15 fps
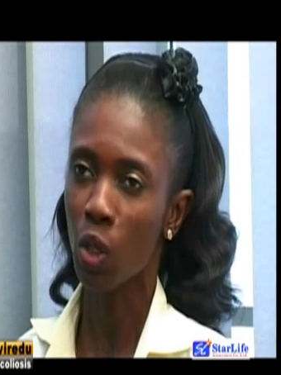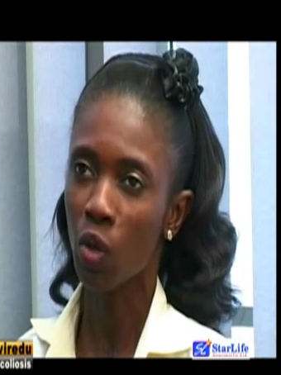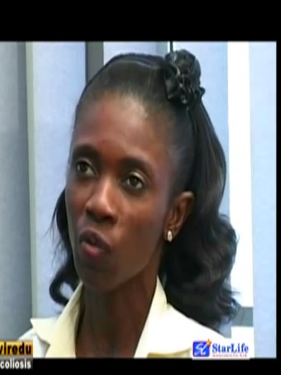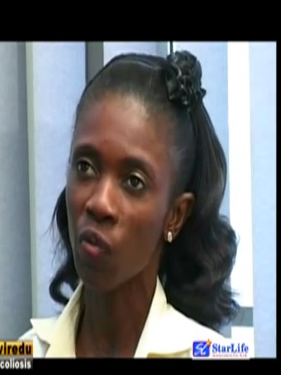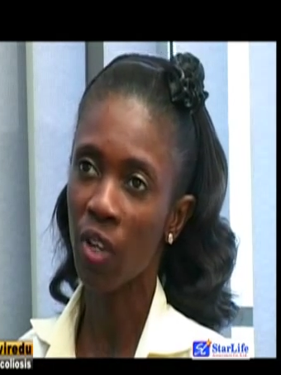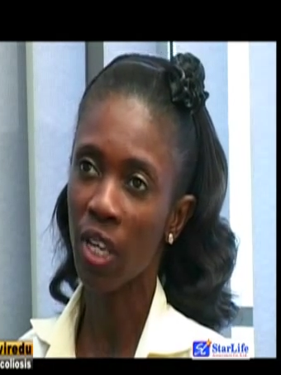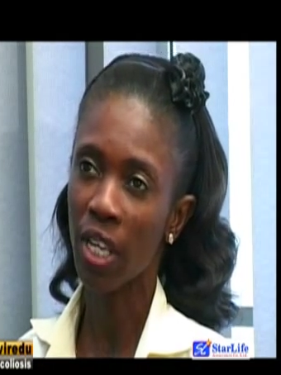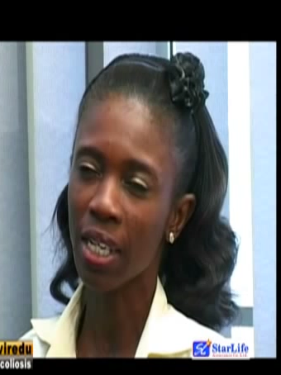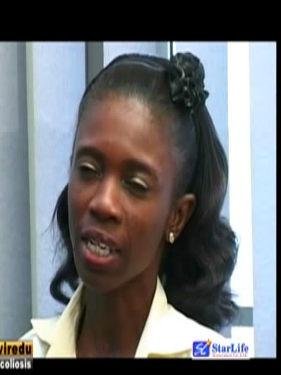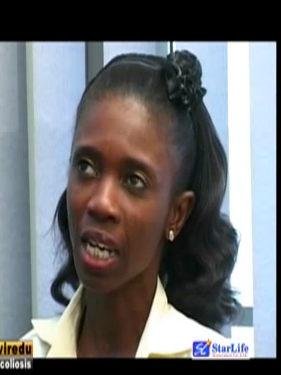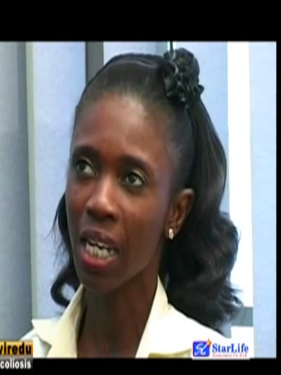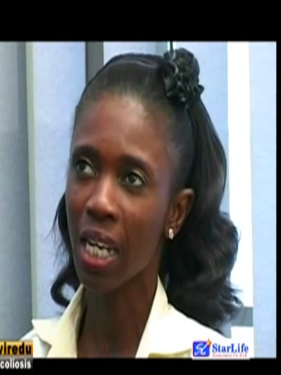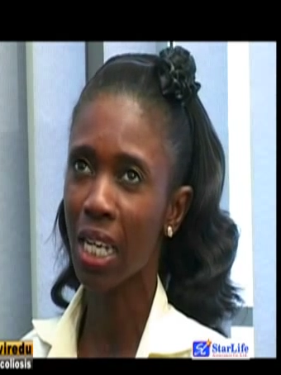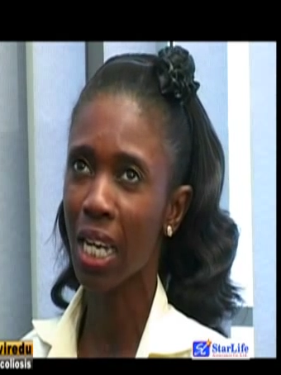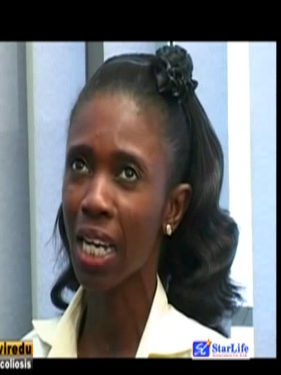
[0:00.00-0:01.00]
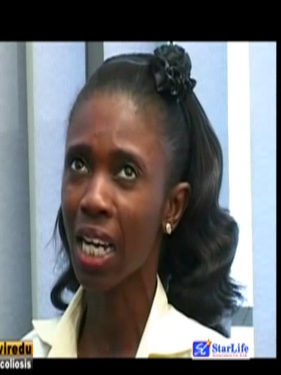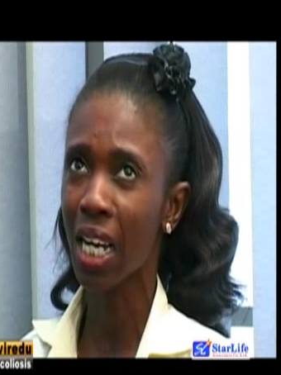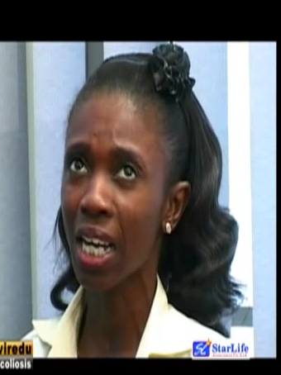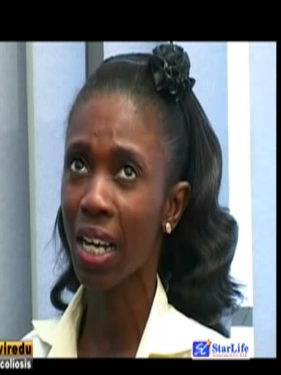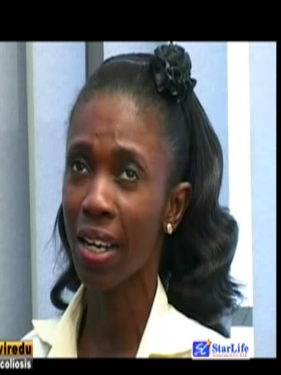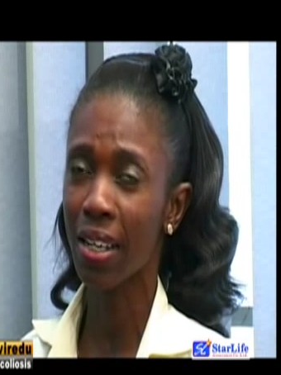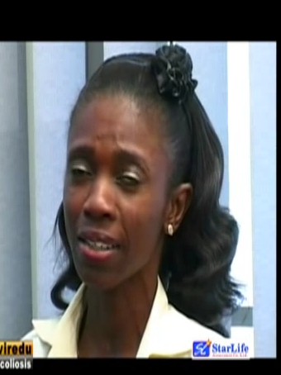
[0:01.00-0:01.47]
one of a
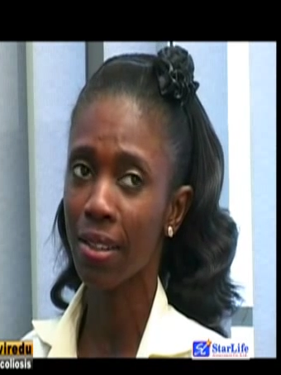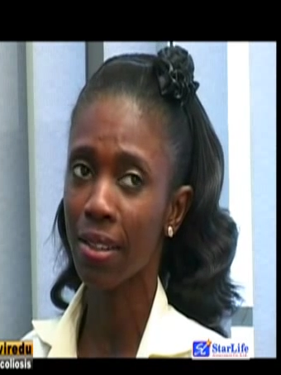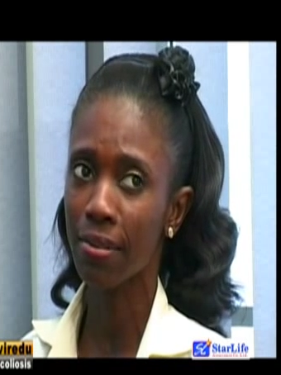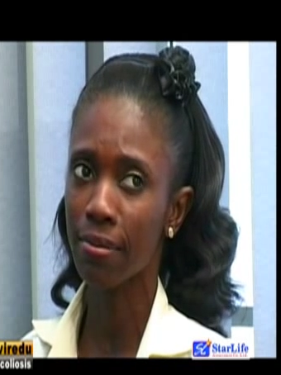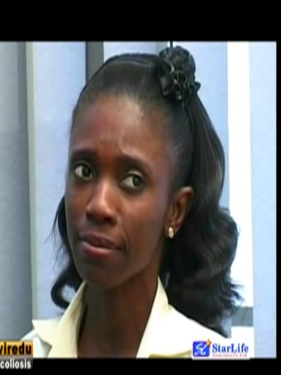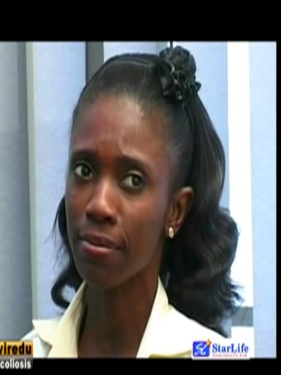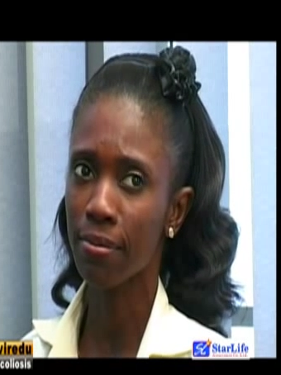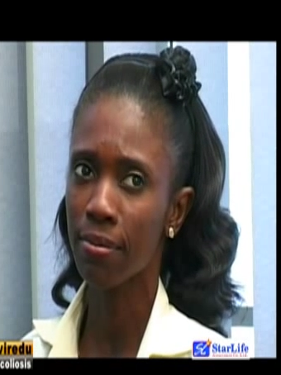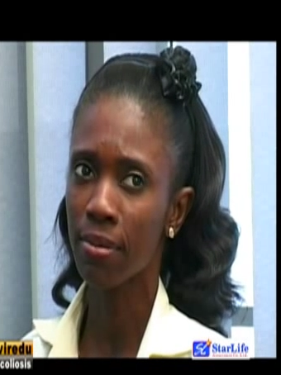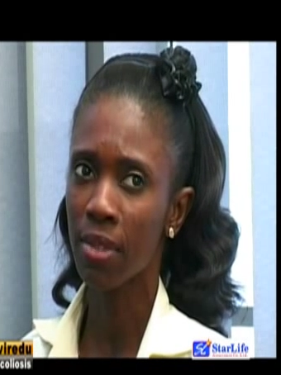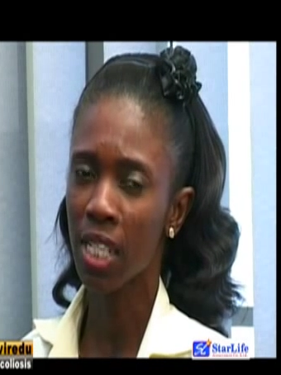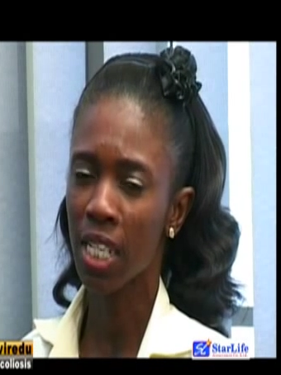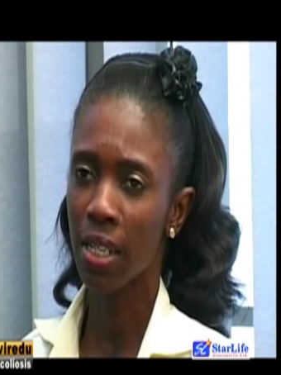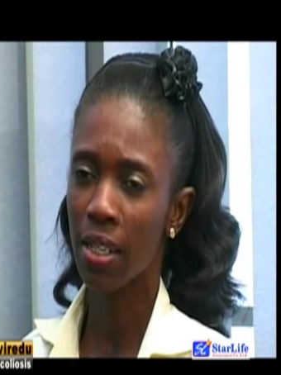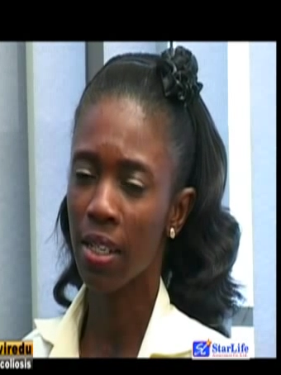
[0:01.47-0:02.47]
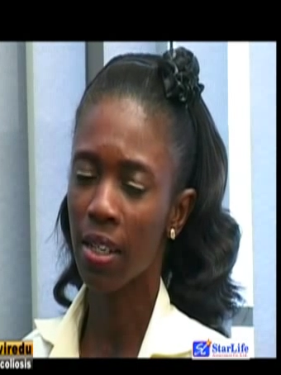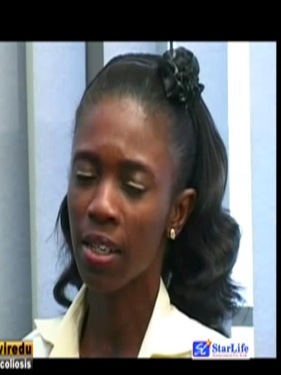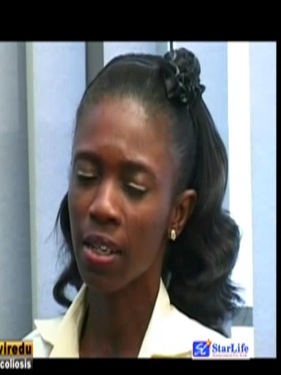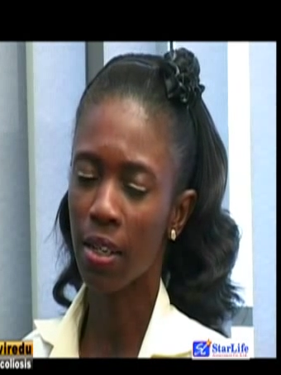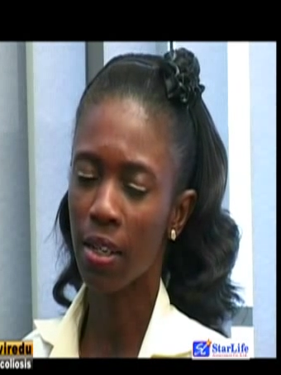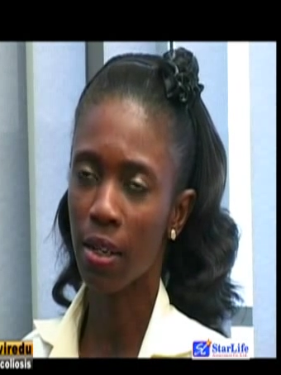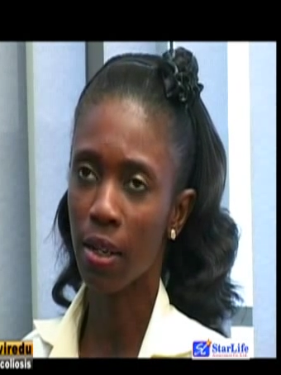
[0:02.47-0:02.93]
clinic at
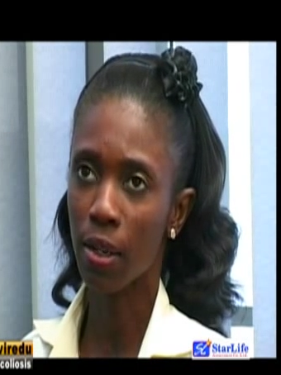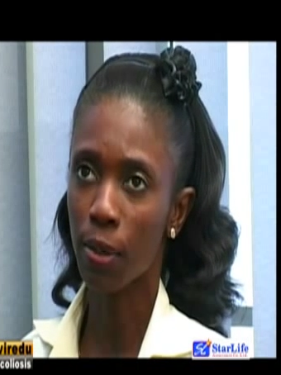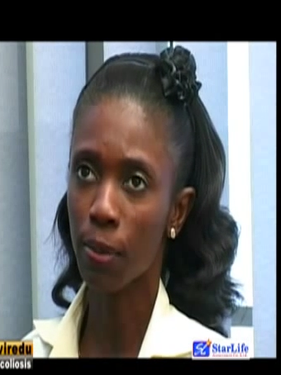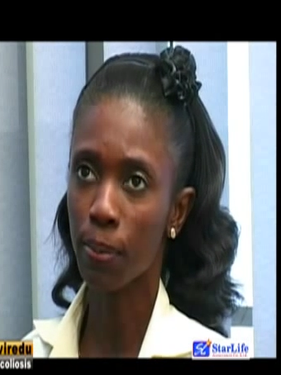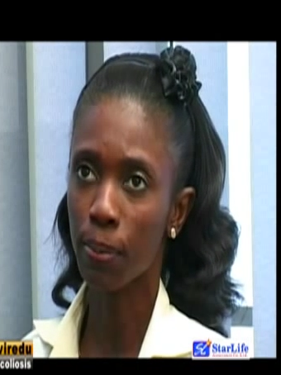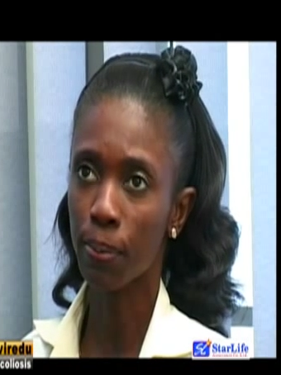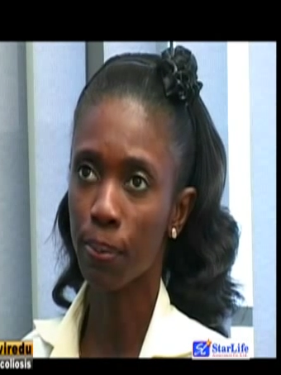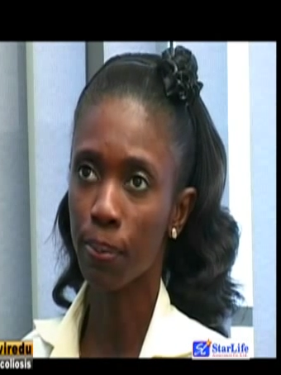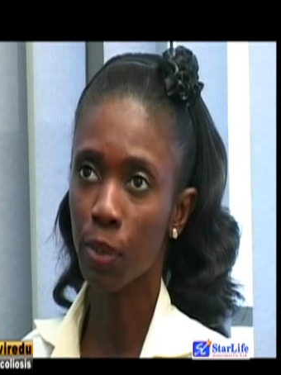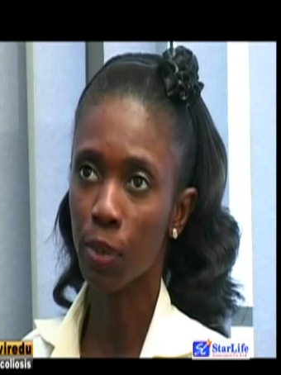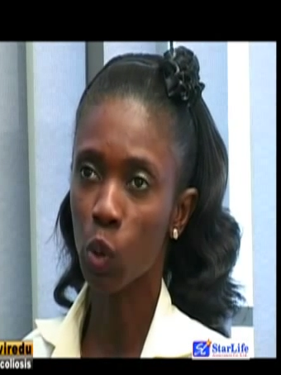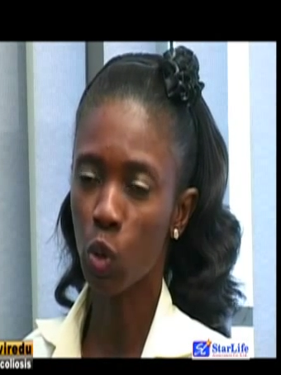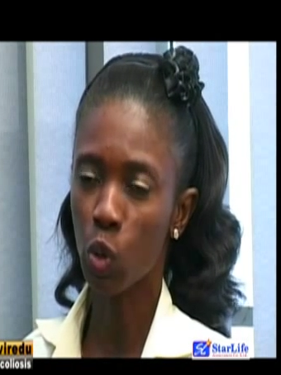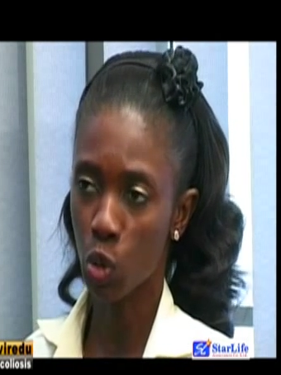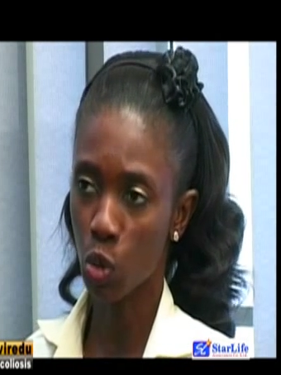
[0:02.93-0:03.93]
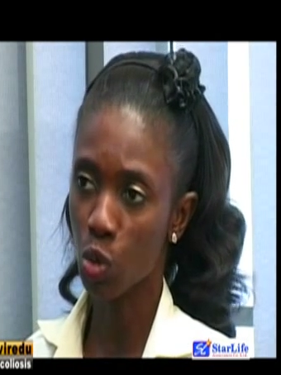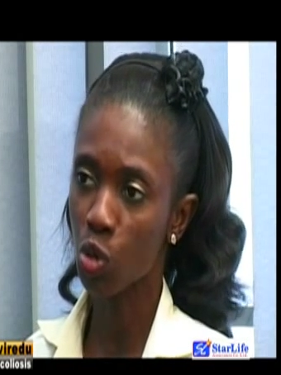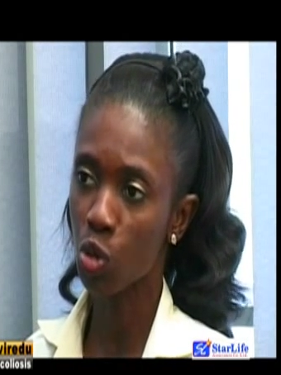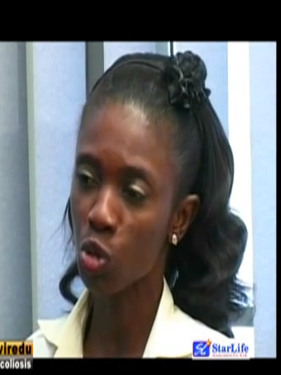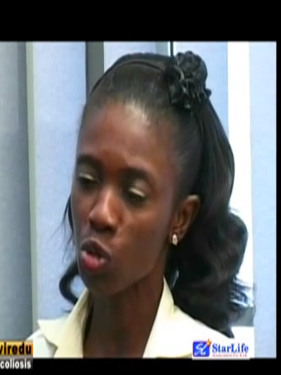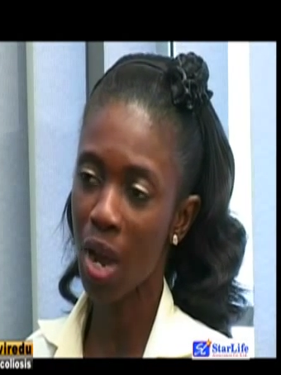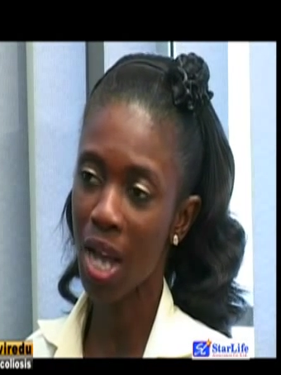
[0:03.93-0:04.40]

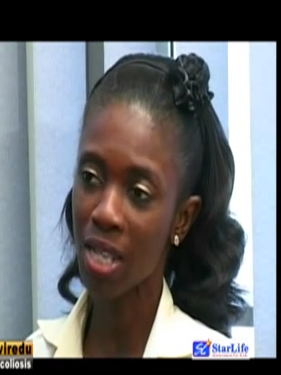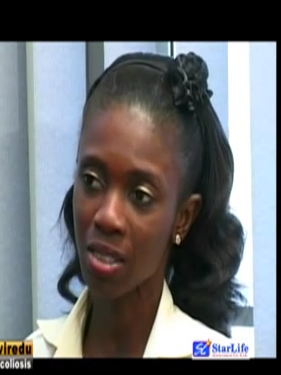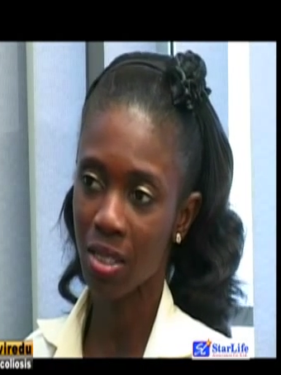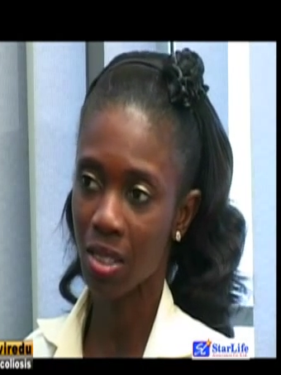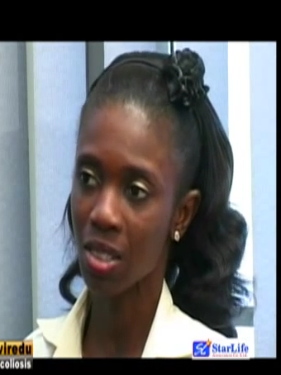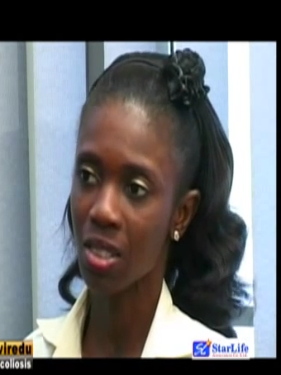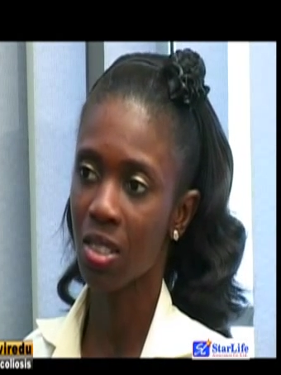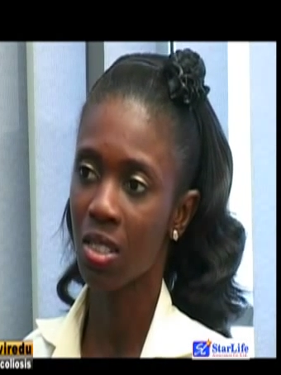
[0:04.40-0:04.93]
Trust